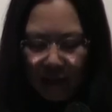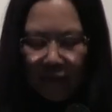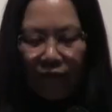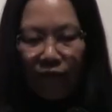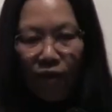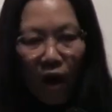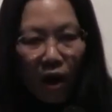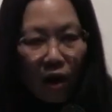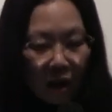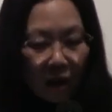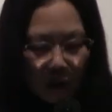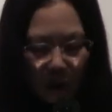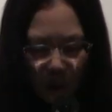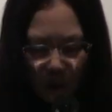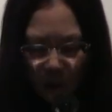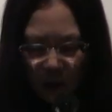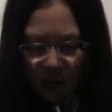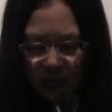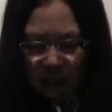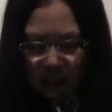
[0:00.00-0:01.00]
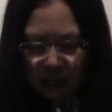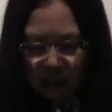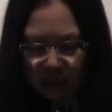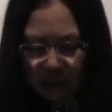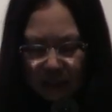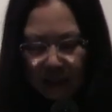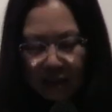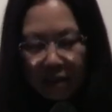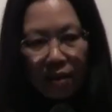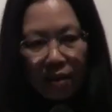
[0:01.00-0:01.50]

Far Away,